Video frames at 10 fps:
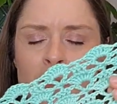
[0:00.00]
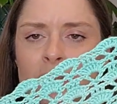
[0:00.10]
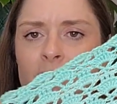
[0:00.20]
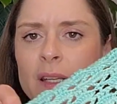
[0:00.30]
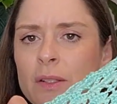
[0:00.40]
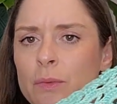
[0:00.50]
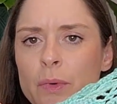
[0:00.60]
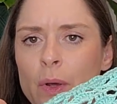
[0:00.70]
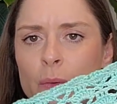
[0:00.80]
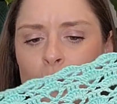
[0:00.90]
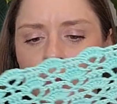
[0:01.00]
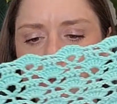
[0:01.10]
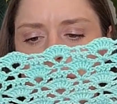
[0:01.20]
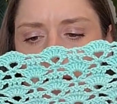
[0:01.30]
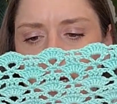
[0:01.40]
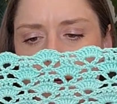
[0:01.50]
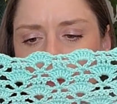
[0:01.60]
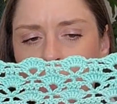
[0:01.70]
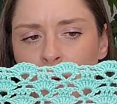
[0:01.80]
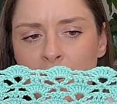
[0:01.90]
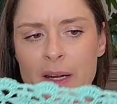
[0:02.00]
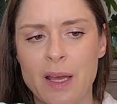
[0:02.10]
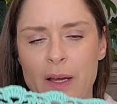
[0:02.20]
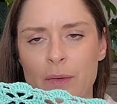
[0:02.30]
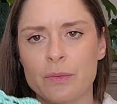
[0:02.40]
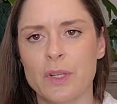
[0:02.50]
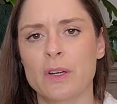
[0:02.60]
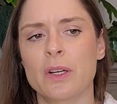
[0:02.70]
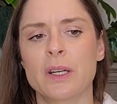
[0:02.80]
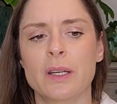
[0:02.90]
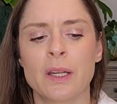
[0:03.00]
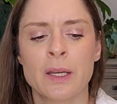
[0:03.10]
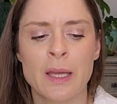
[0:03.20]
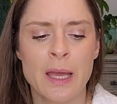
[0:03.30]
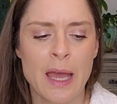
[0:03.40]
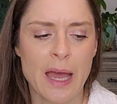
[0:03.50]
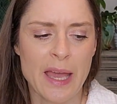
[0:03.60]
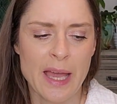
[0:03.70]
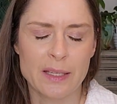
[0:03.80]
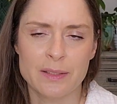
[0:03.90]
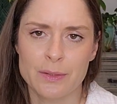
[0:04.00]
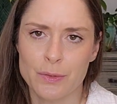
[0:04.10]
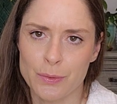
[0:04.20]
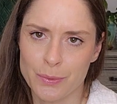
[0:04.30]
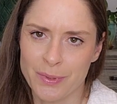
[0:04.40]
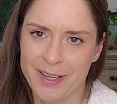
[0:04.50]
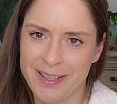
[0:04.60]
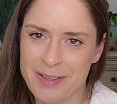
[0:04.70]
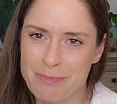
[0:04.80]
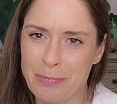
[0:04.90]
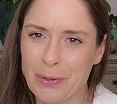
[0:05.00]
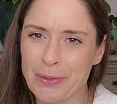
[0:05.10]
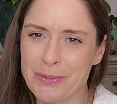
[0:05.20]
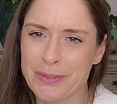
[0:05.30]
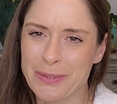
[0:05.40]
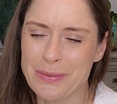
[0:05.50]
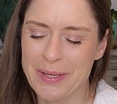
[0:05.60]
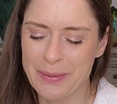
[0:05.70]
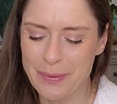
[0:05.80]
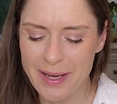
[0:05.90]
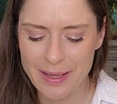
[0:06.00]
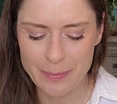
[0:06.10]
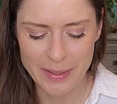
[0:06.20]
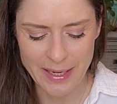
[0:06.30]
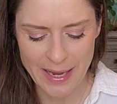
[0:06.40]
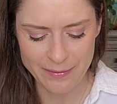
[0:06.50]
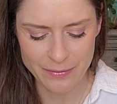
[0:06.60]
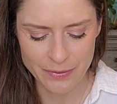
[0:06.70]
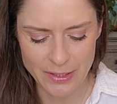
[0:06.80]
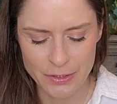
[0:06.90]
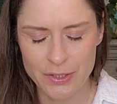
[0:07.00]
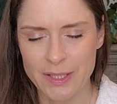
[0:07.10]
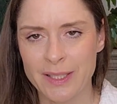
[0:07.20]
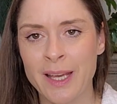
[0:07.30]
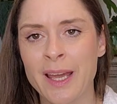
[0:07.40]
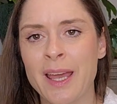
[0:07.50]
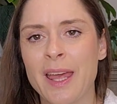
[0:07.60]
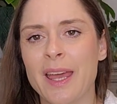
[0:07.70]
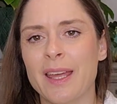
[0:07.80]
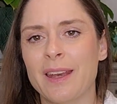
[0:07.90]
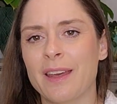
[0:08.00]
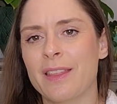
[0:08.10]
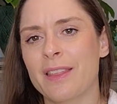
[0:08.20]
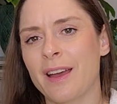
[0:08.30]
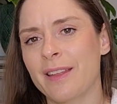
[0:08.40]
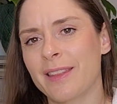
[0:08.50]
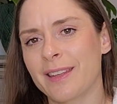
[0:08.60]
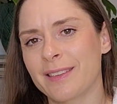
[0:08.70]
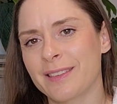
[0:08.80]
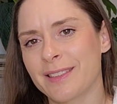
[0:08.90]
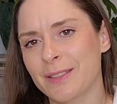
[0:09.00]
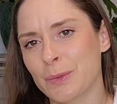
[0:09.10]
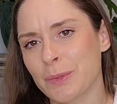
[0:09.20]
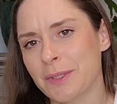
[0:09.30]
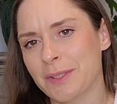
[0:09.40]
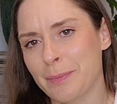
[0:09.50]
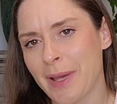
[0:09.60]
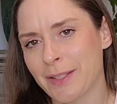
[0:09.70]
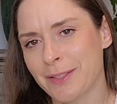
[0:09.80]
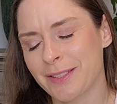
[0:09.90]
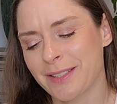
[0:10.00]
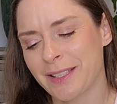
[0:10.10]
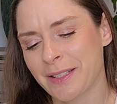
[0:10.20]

6 rows and I ran out of yarn. I had the new ball for quite a while, but I haven't finished it, and I thought that this was the best.